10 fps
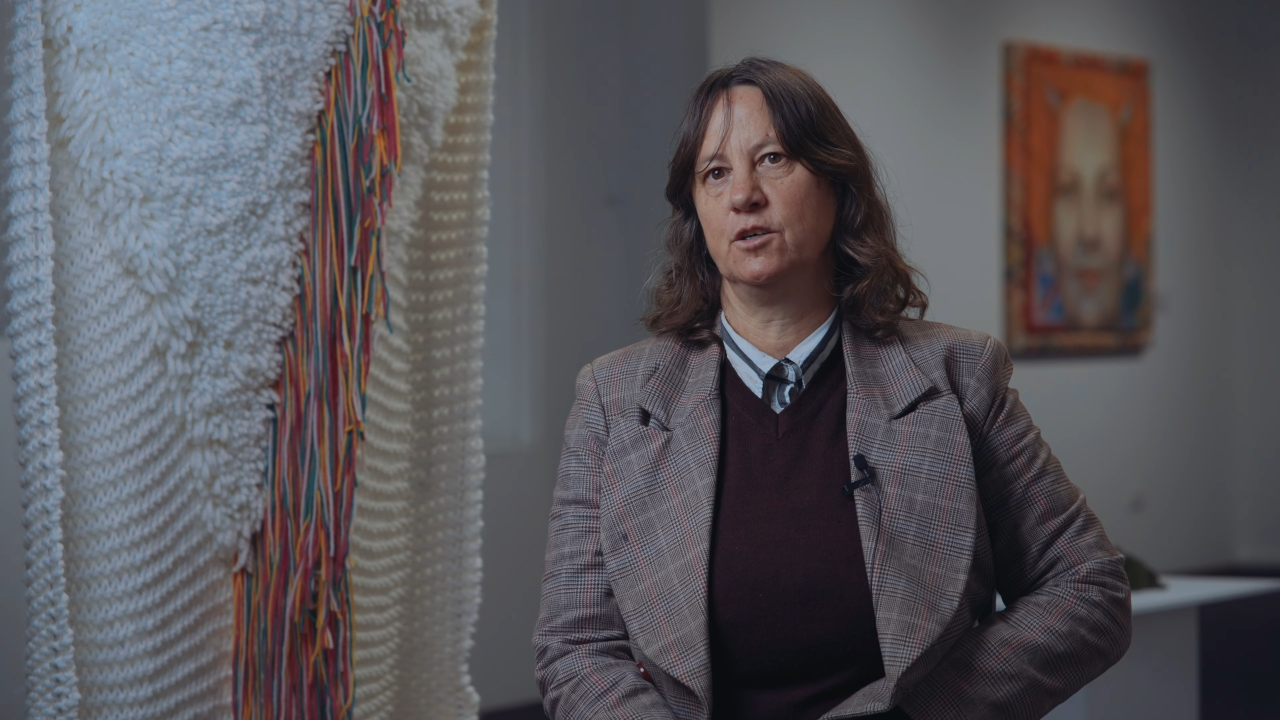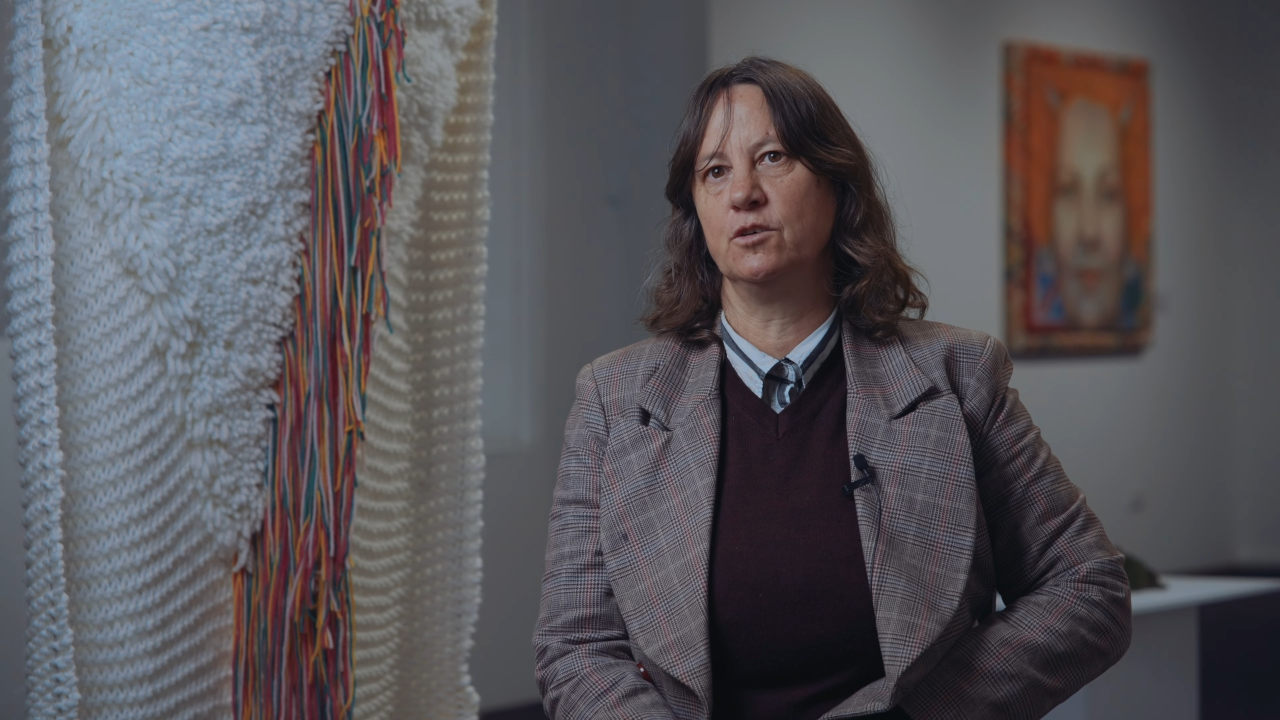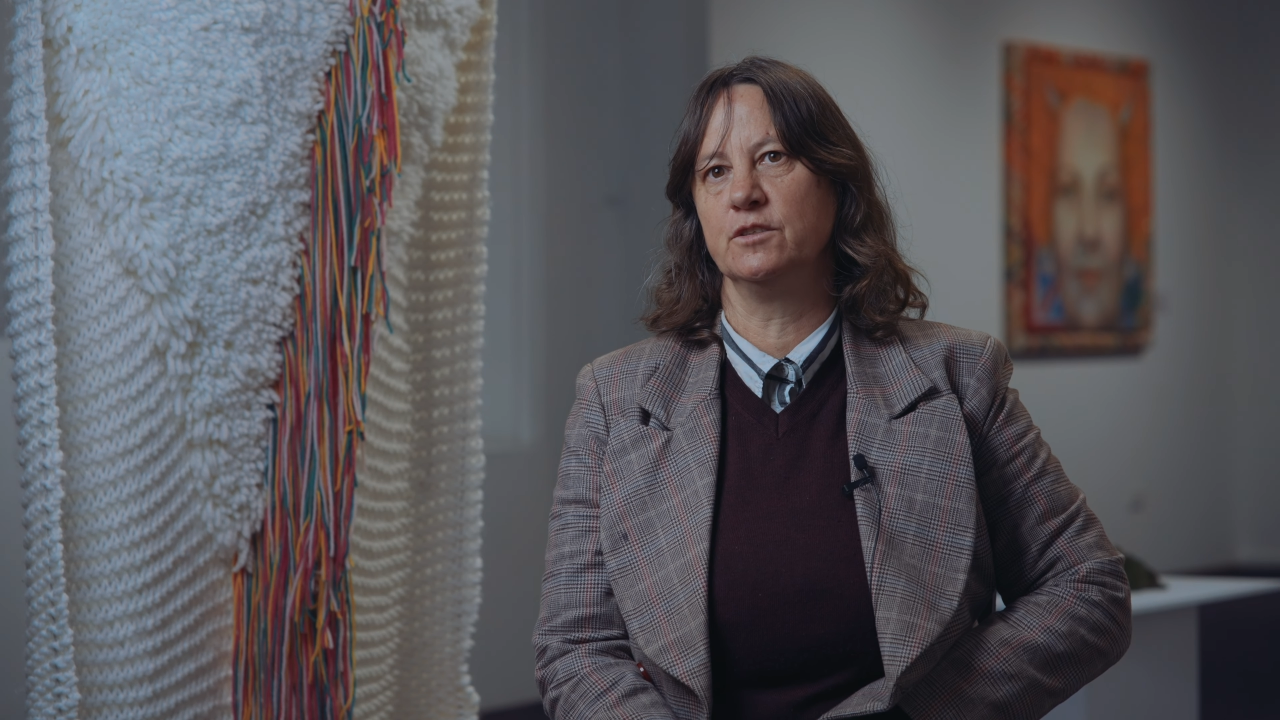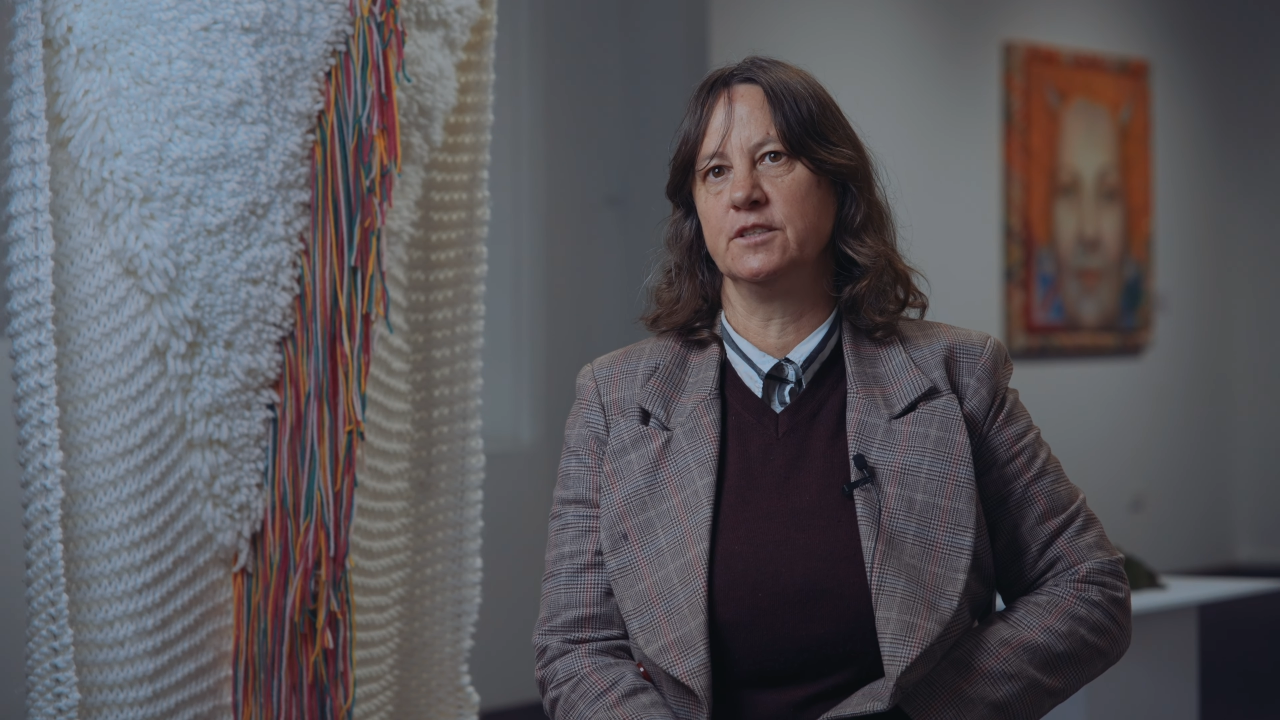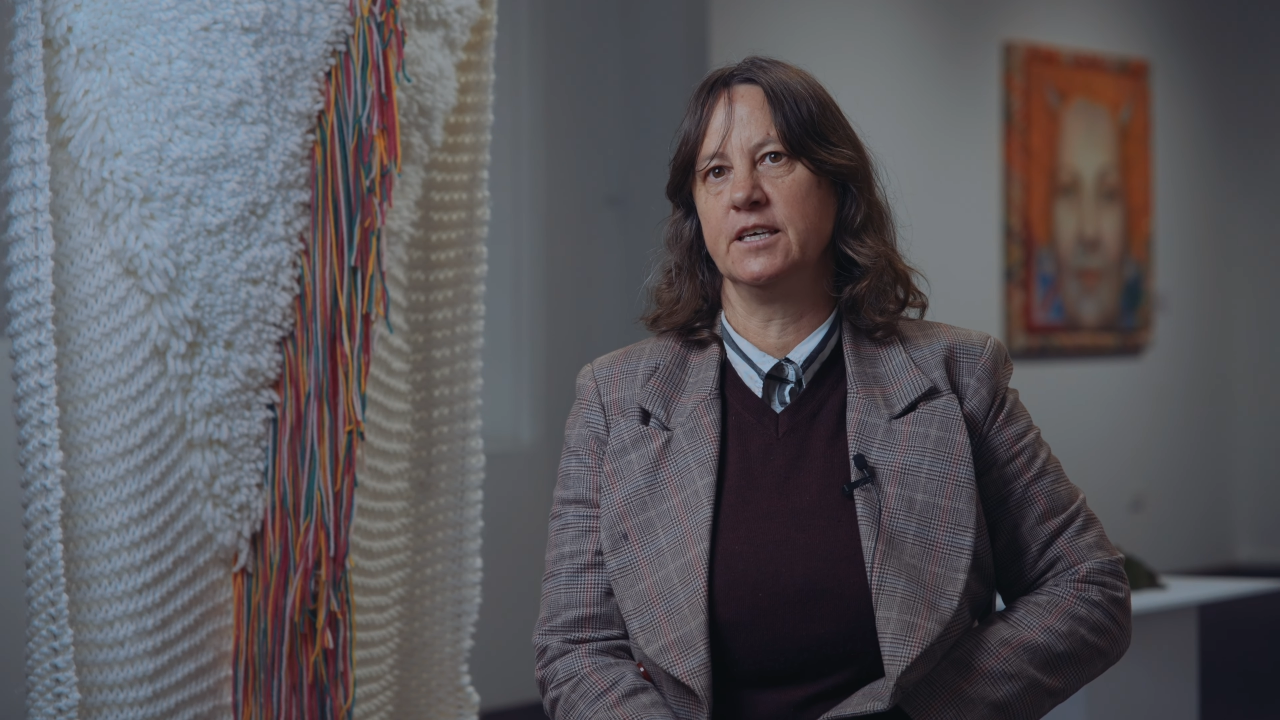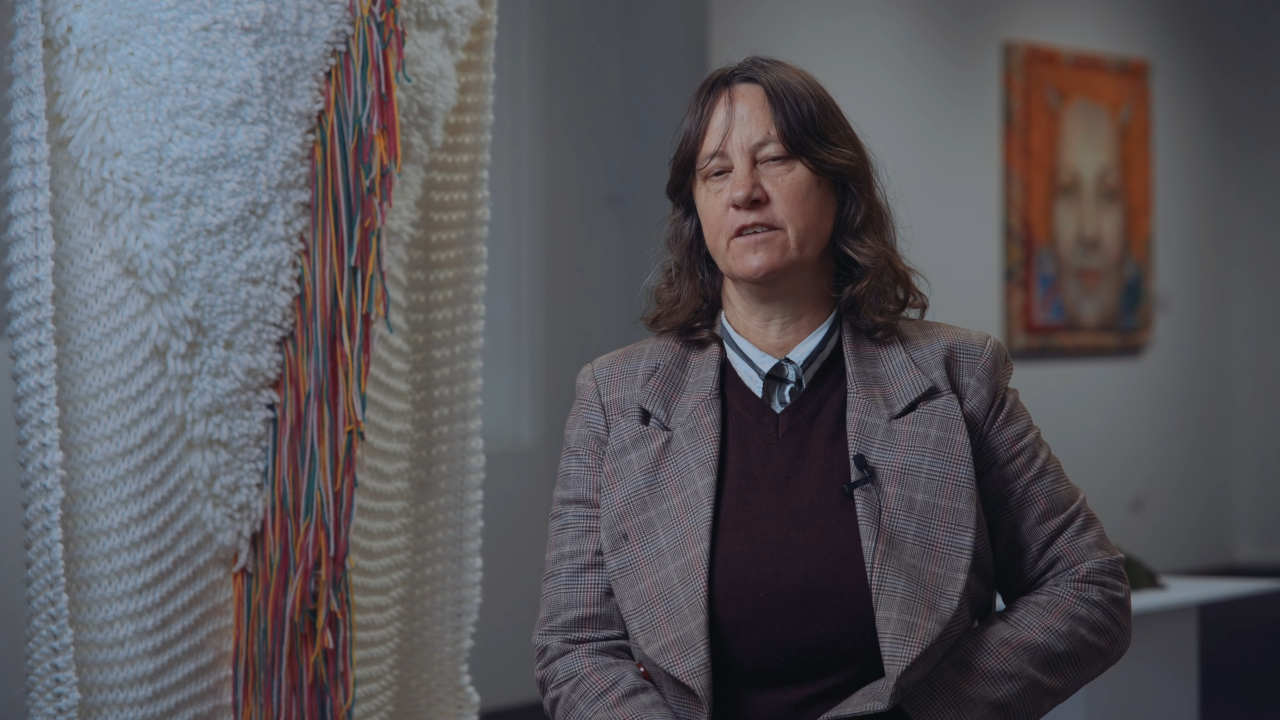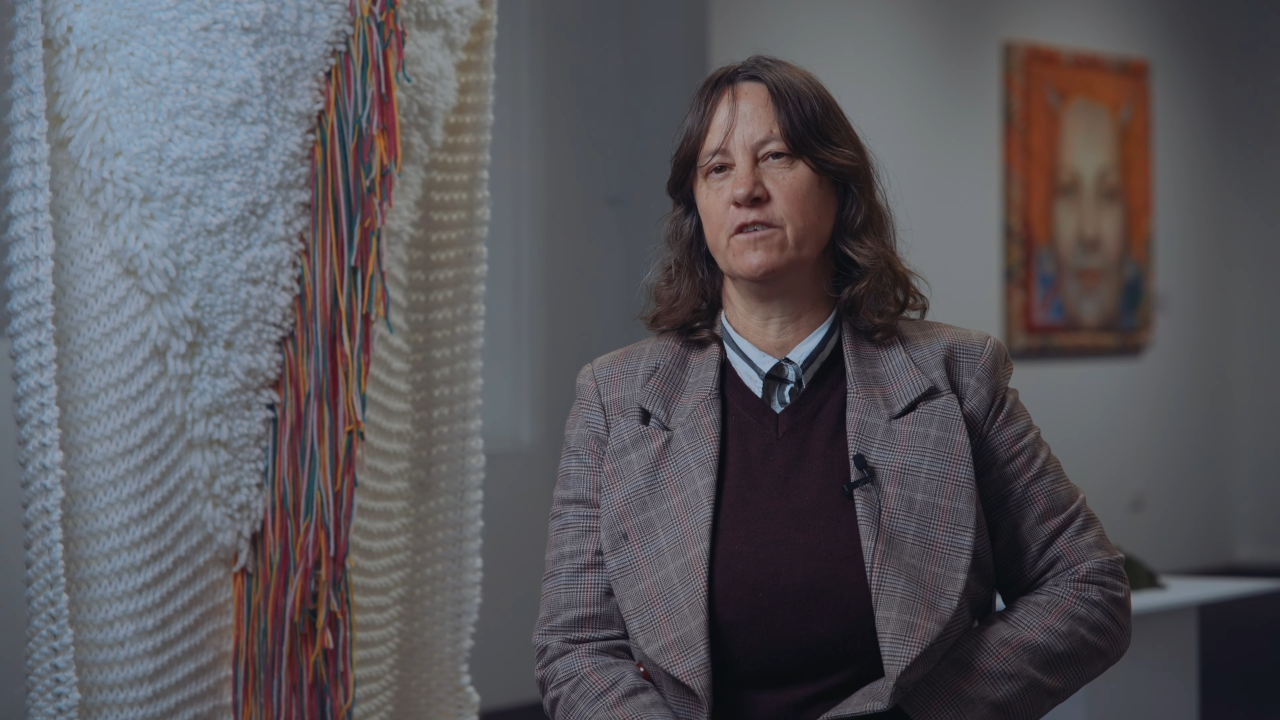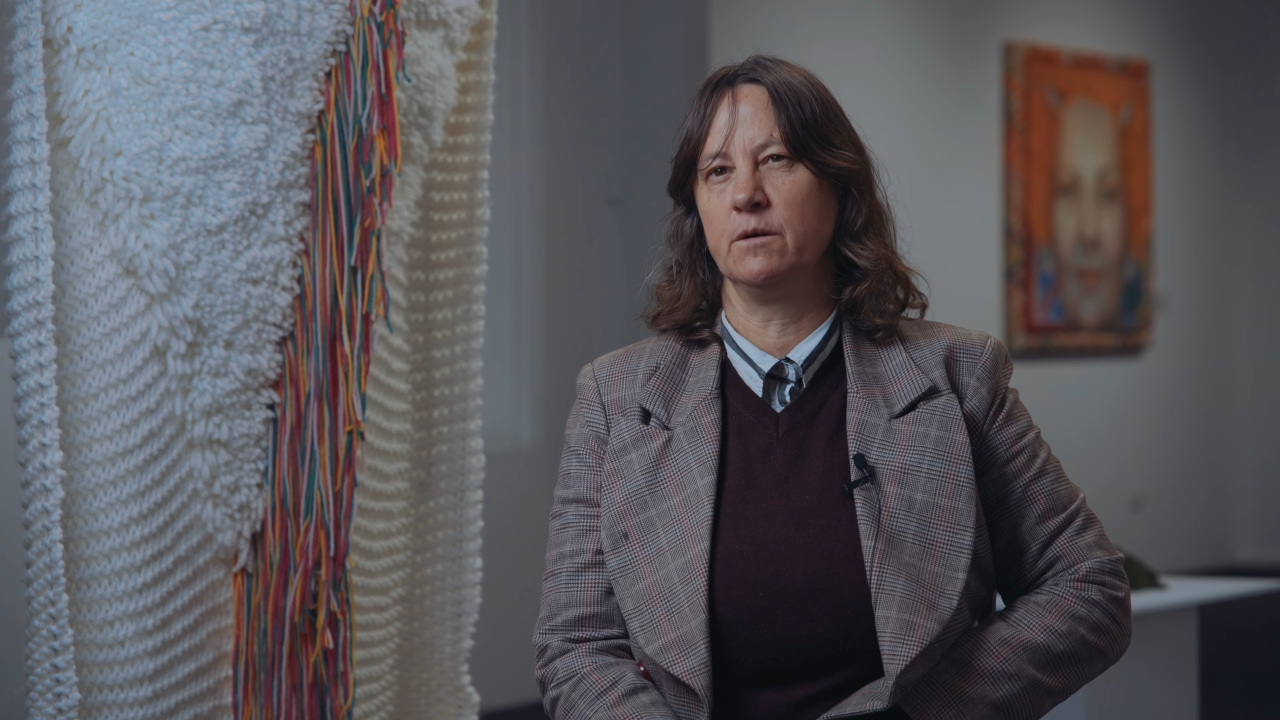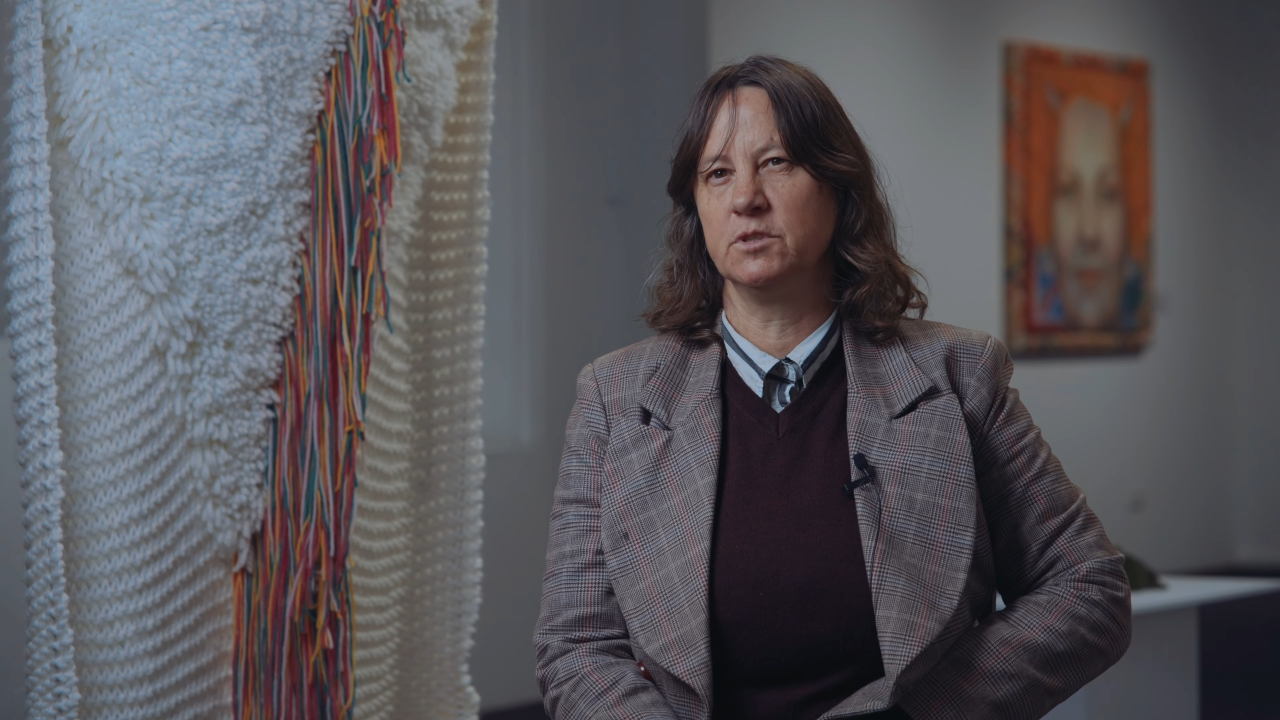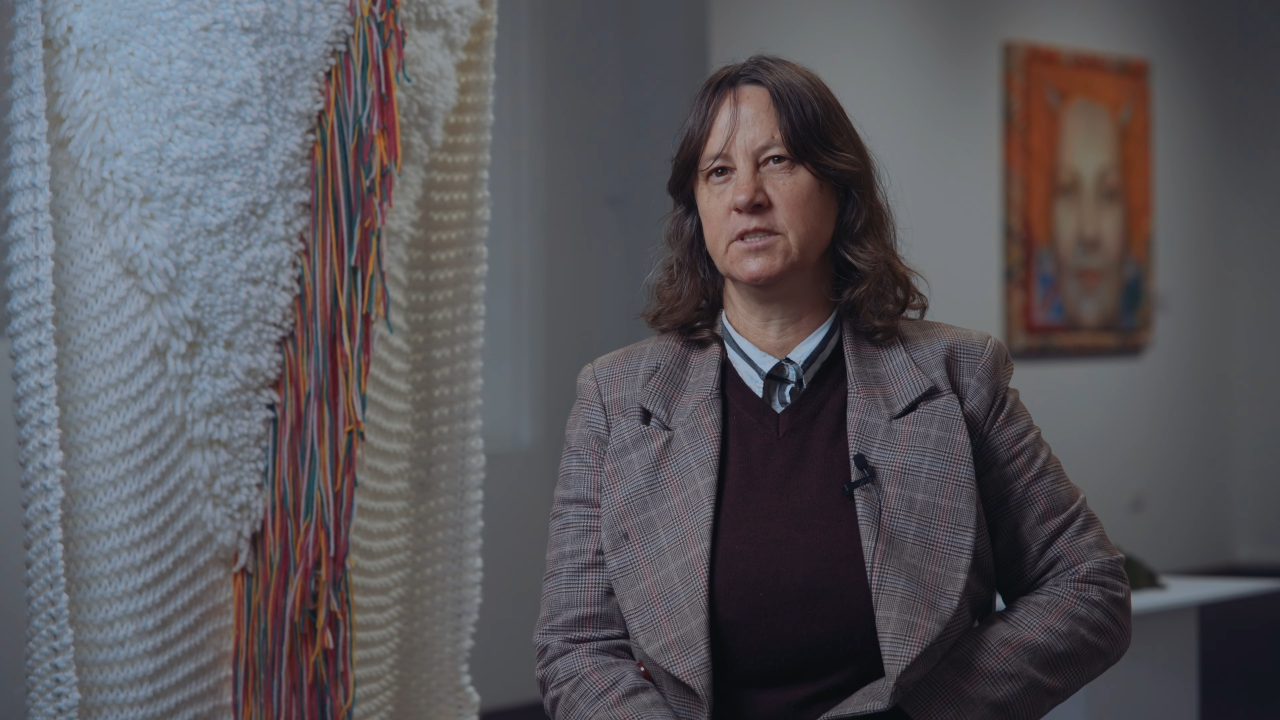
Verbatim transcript: on the fibre